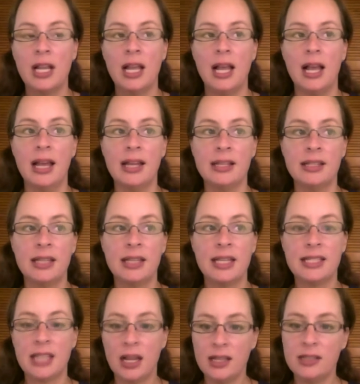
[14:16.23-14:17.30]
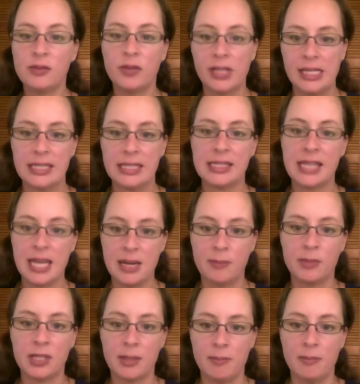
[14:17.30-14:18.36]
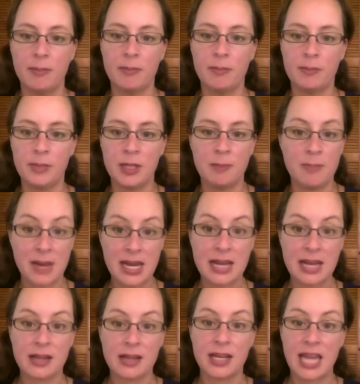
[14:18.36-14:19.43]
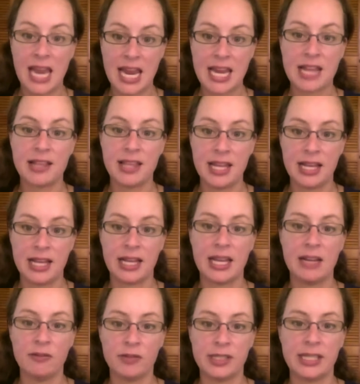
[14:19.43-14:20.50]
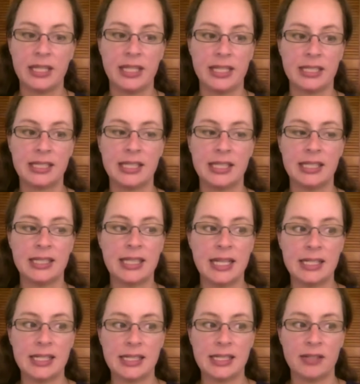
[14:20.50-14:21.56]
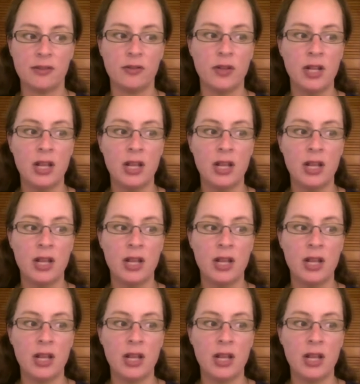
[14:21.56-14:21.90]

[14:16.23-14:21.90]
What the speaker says: And it does really seem to be a key thing in resilience, this sense of